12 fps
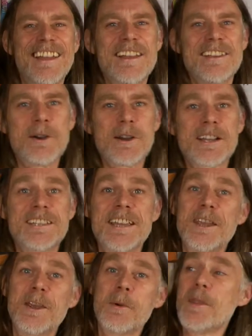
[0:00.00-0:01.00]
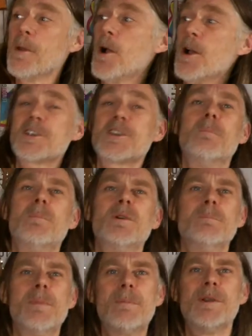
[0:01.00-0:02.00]
So I can take you in the workshop,
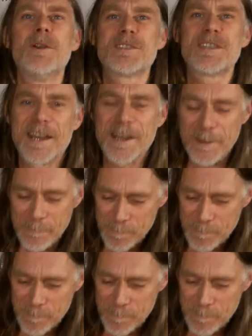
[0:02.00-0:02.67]
but maybe not today.